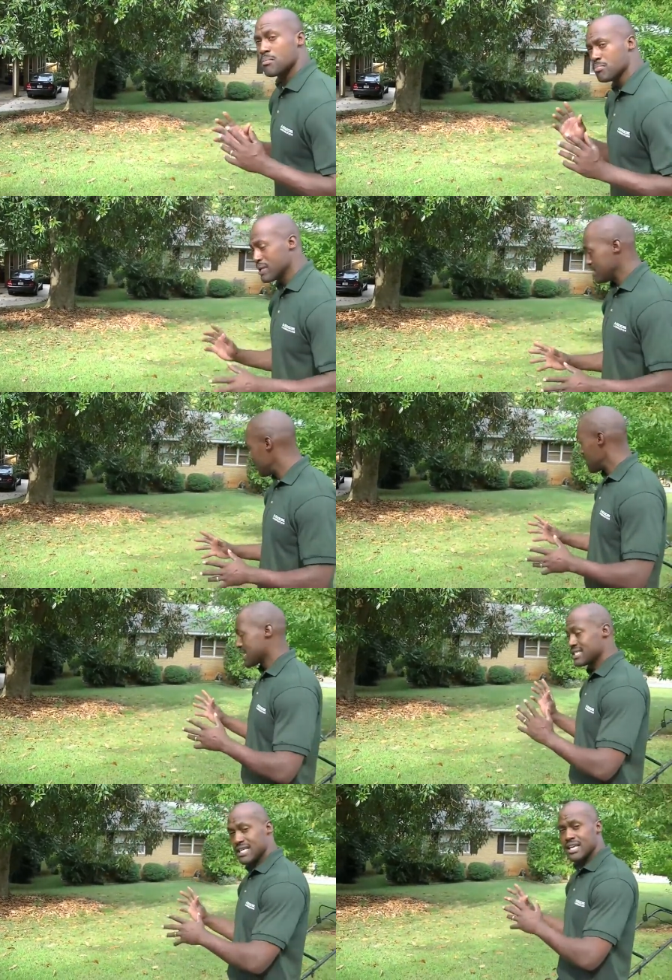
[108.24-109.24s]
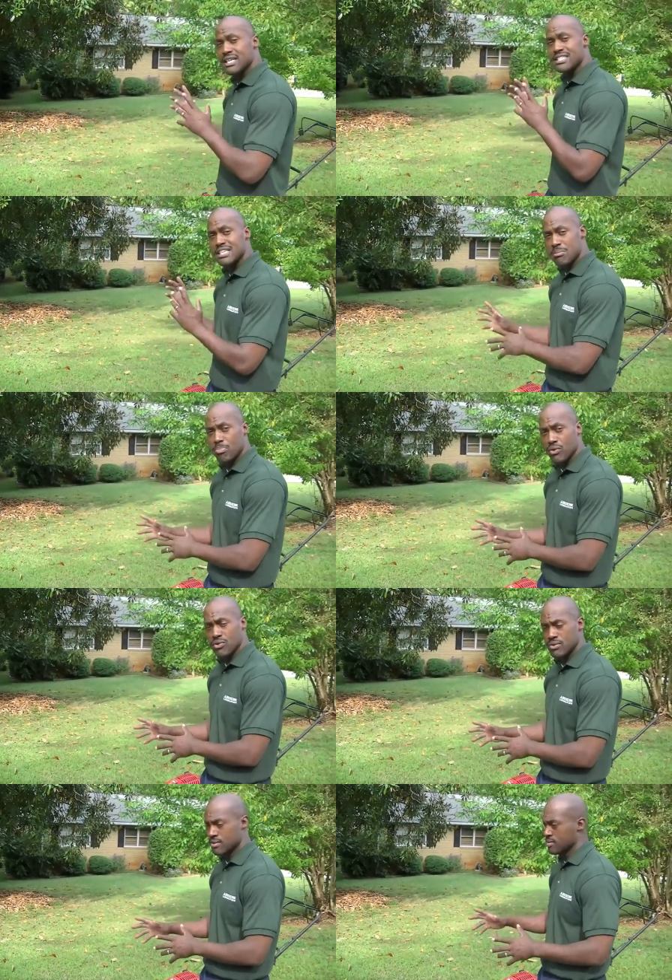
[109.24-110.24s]
But like I said, a simple
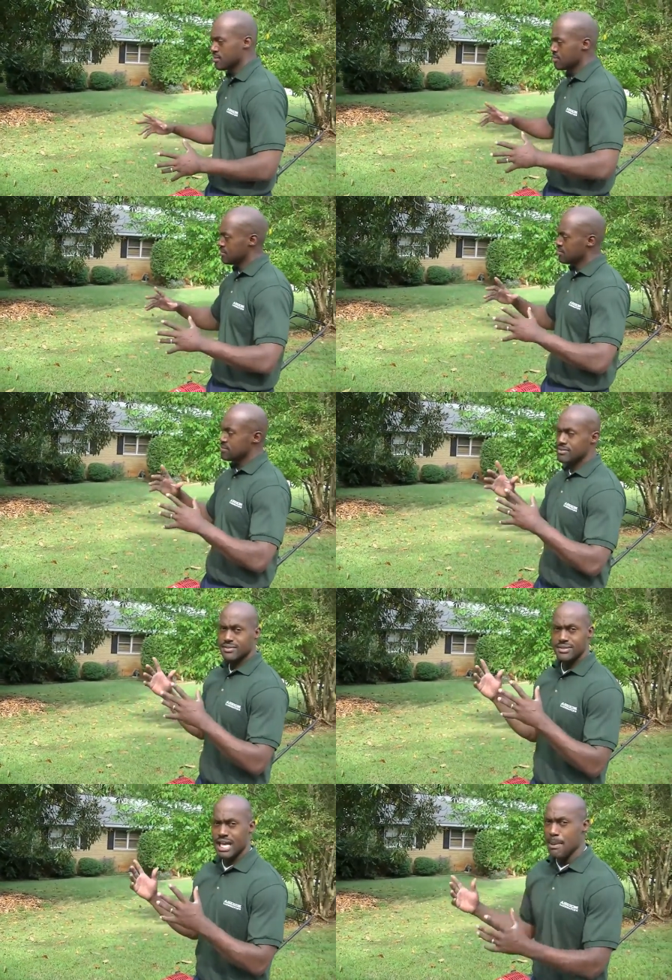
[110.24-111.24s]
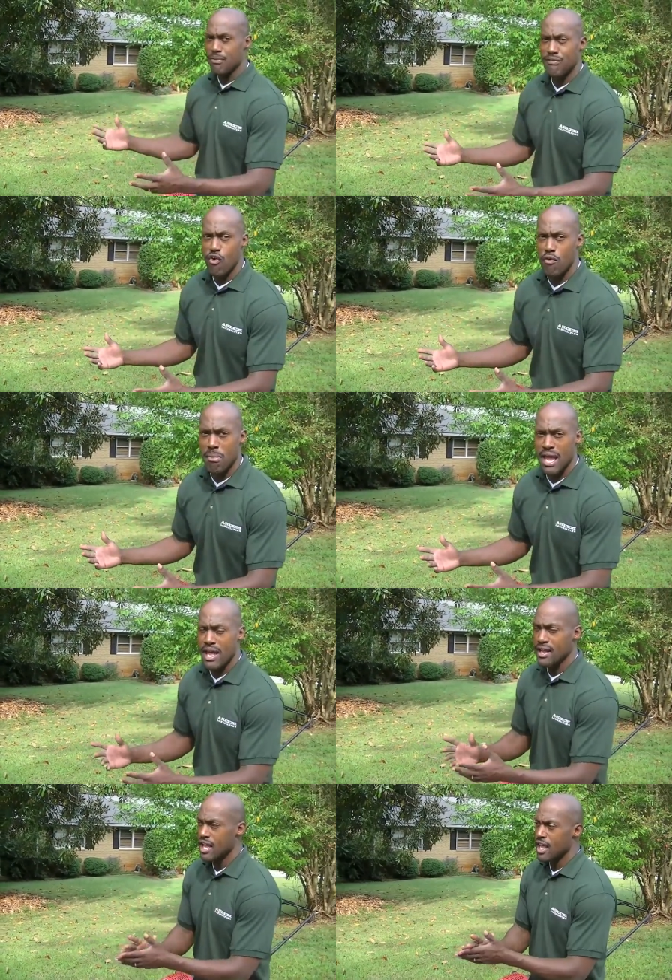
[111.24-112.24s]
type of format.